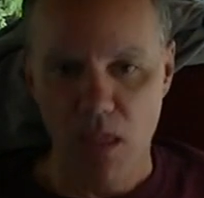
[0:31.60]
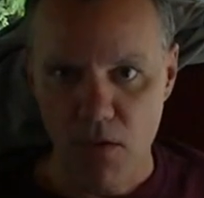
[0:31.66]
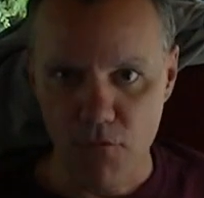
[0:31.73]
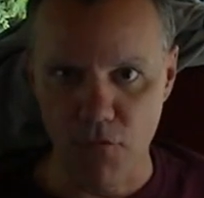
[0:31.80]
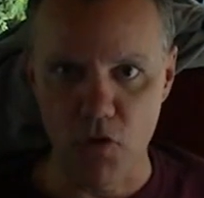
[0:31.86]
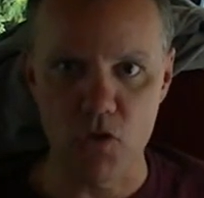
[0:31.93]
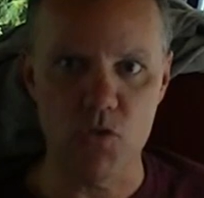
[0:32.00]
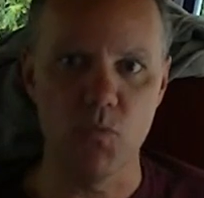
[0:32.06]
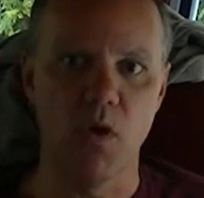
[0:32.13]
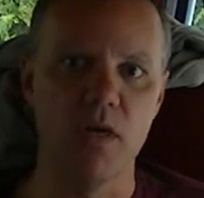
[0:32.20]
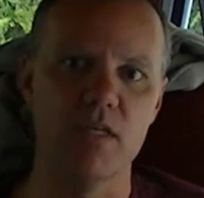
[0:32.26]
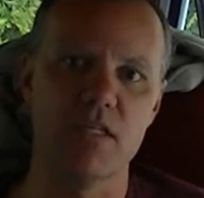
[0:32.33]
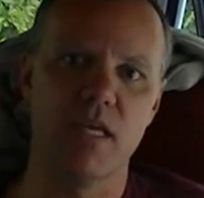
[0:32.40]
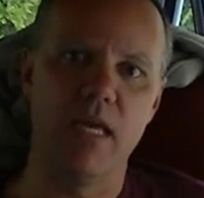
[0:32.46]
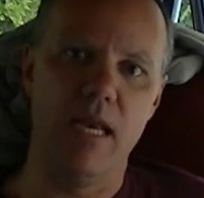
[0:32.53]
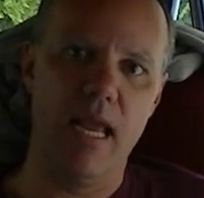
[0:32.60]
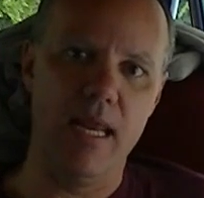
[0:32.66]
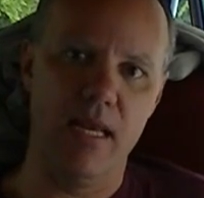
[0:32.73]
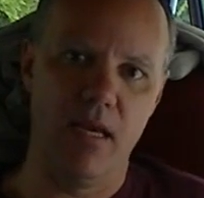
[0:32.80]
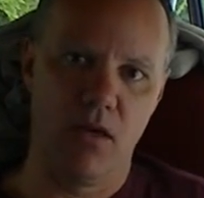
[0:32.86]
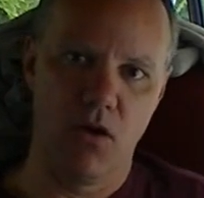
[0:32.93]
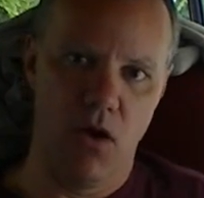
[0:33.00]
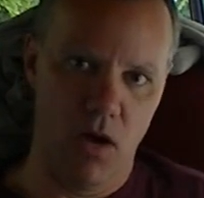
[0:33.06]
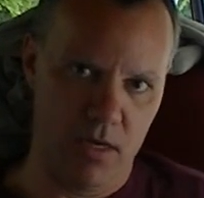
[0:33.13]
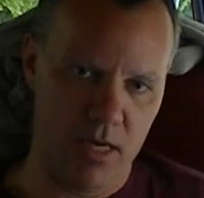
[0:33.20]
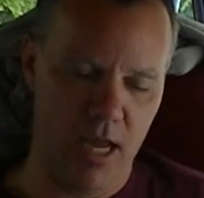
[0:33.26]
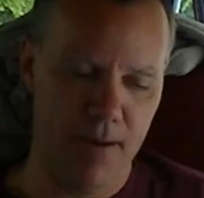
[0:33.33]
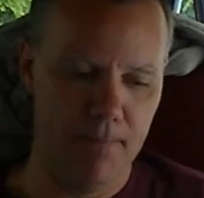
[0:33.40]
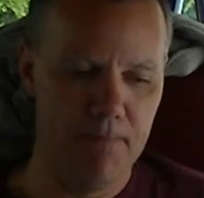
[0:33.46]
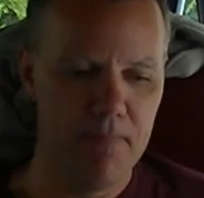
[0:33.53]
First one is Canadian
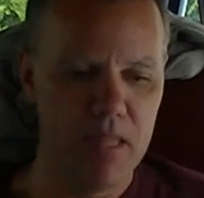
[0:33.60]
content.